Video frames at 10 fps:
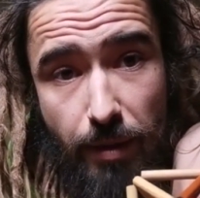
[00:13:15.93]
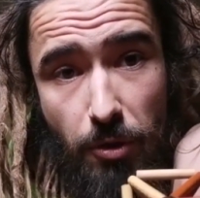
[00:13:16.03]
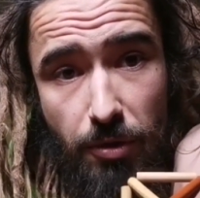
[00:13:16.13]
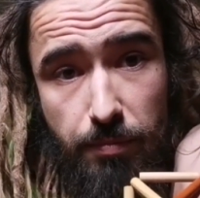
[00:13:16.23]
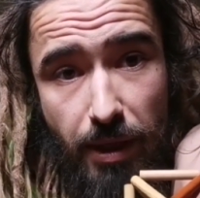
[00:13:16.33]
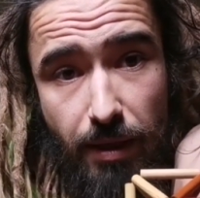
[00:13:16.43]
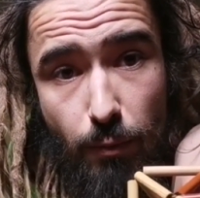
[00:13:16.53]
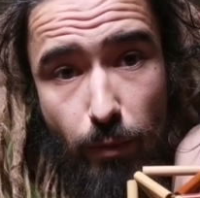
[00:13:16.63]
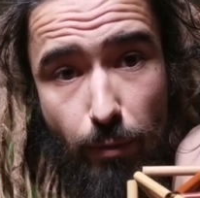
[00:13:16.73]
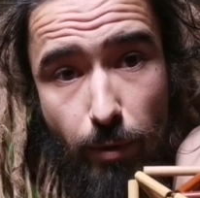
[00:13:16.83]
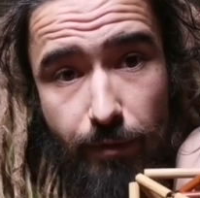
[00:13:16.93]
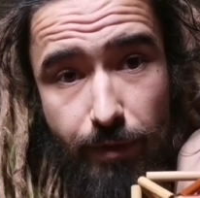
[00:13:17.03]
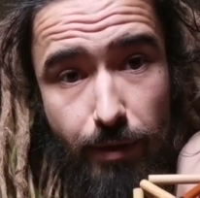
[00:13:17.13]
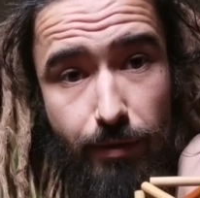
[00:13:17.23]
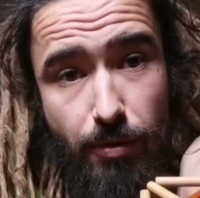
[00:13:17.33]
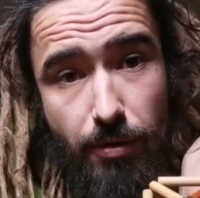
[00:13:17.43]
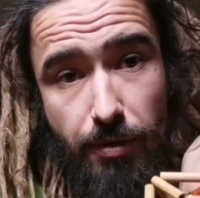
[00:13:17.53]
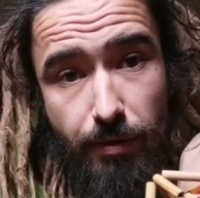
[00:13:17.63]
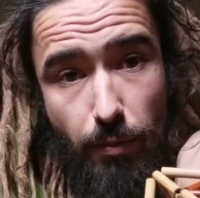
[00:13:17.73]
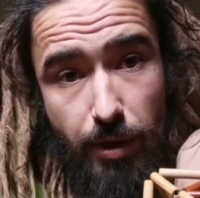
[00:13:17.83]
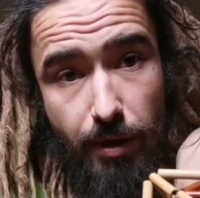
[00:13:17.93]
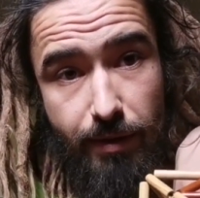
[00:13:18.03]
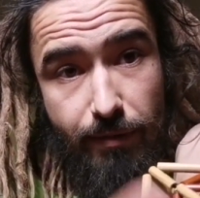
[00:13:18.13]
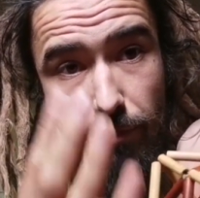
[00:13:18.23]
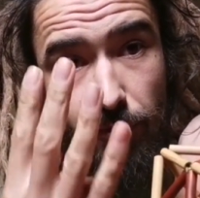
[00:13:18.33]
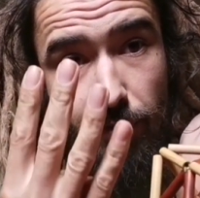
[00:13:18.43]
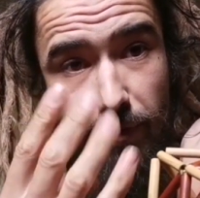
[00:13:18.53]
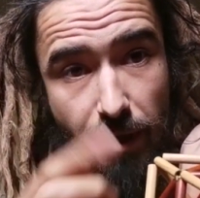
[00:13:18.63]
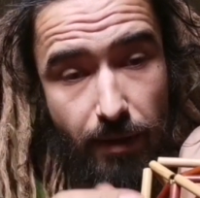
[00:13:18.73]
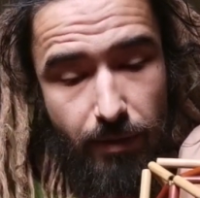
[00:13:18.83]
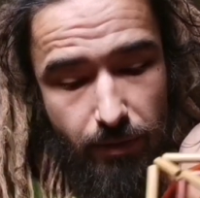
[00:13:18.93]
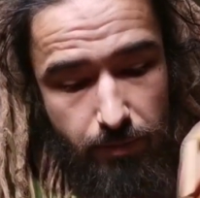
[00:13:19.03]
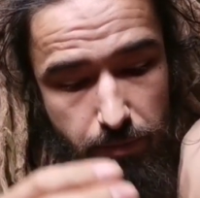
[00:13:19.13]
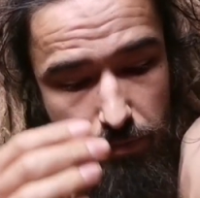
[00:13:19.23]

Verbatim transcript: I'm gonna begin with one of these corners where it's four fingers